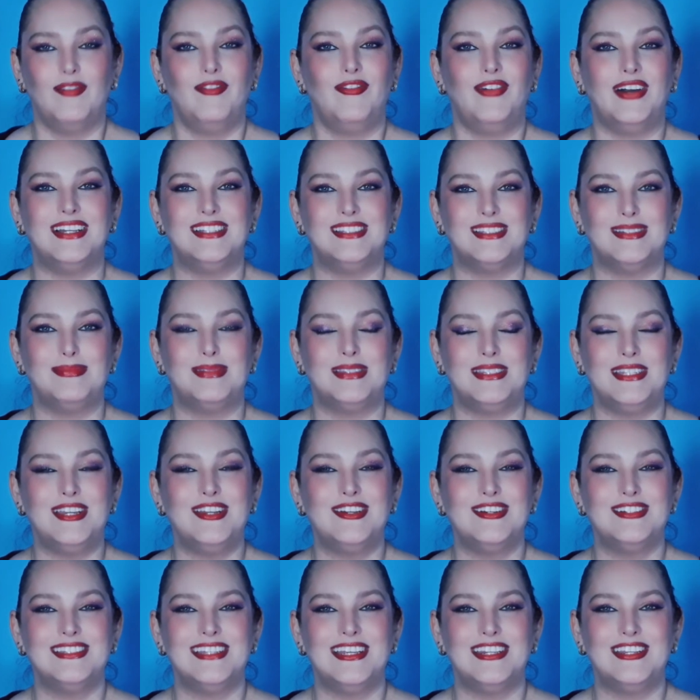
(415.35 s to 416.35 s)
Find some
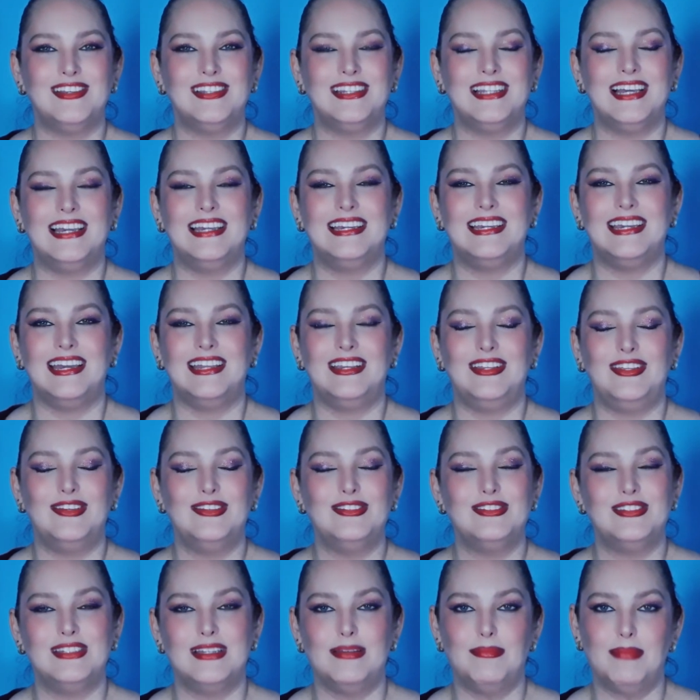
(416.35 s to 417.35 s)
stickers that you like and
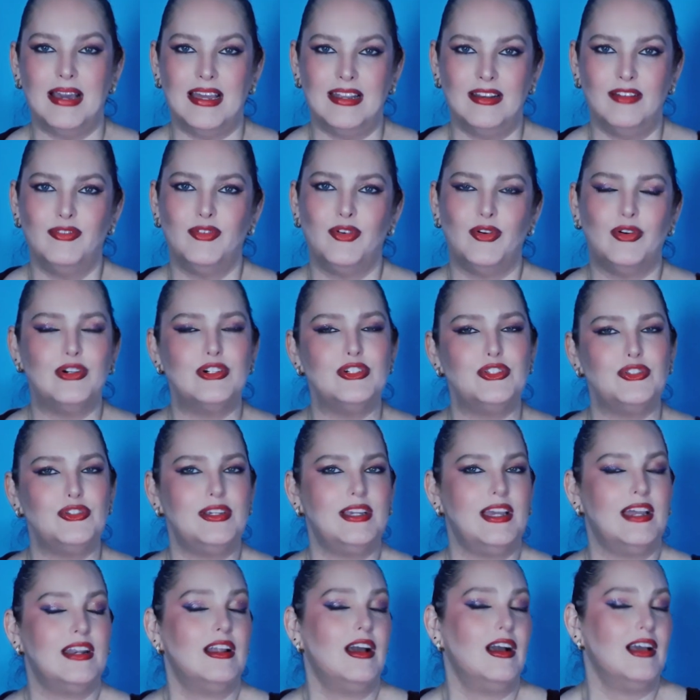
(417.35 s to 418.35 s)
use them. And of course, you
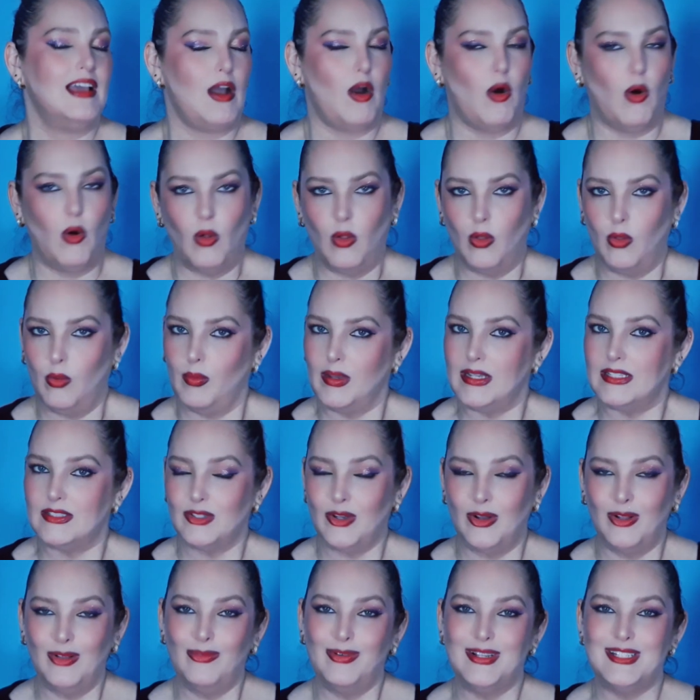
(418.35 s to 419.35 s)
can always
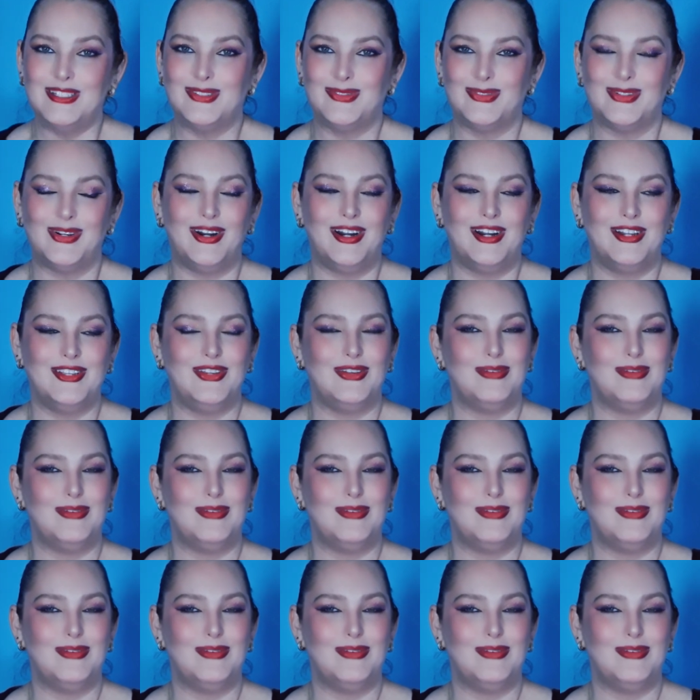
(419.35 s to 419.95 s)
draw on